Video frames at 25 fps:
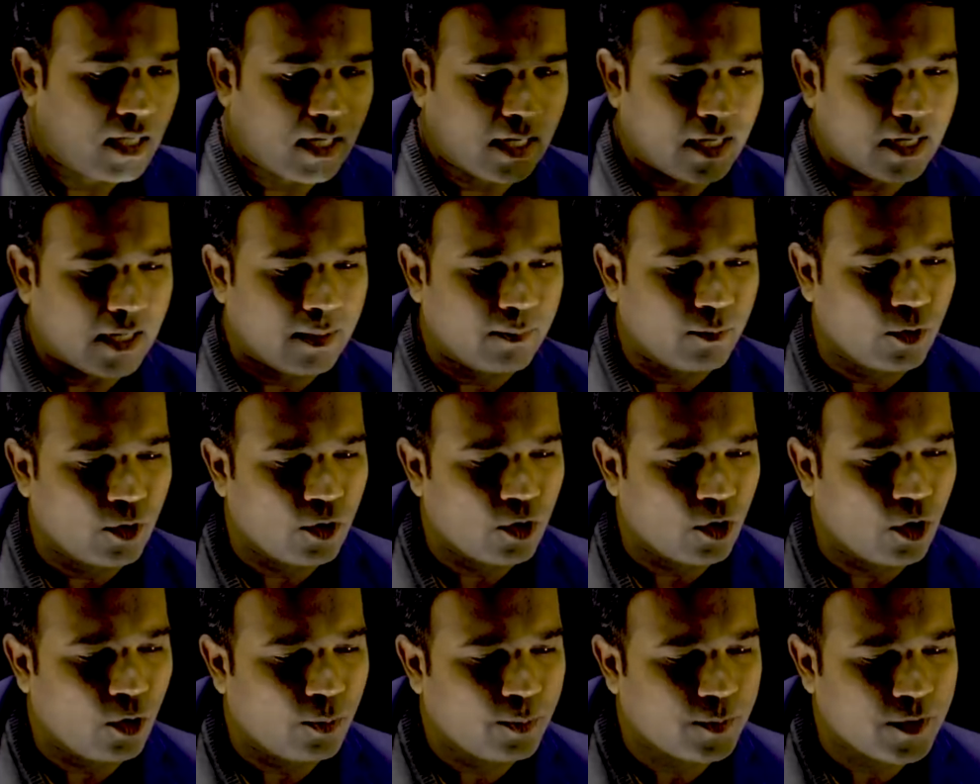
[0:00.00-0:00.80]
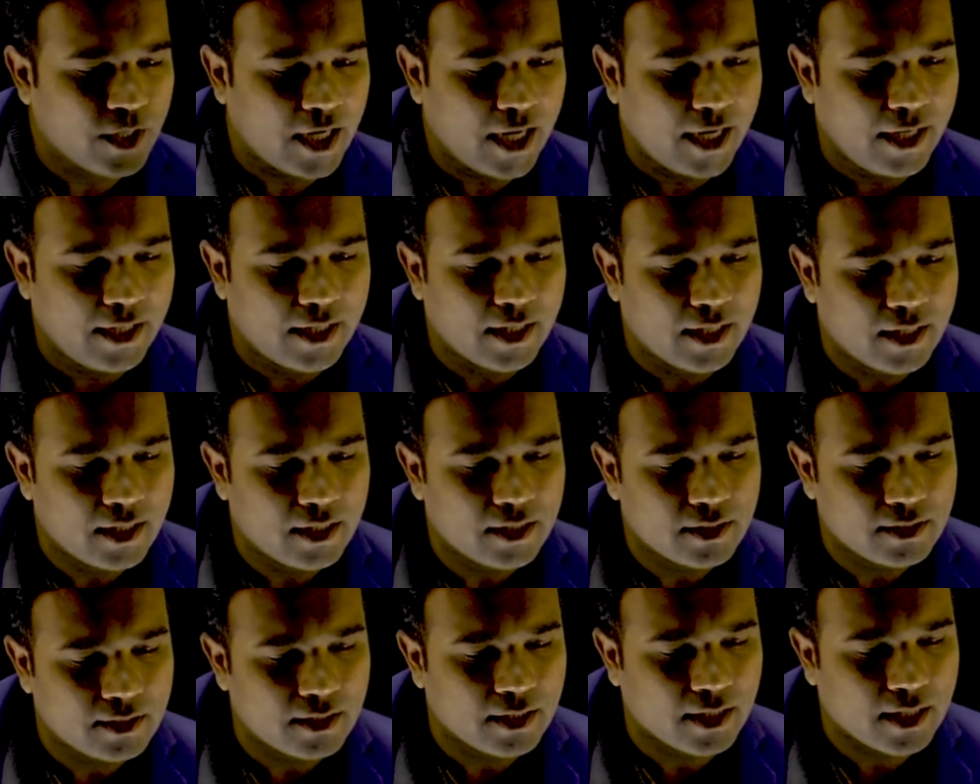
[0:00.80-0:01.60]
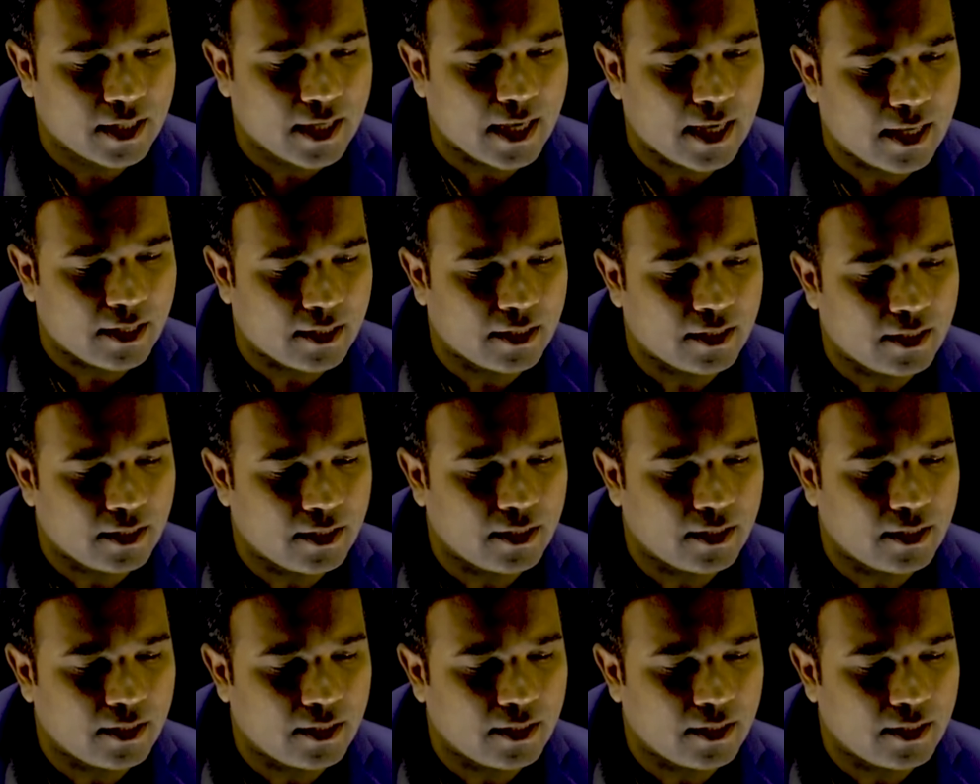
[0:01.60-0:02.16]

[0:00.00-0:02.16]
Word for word: and I'm going to obtain the carry.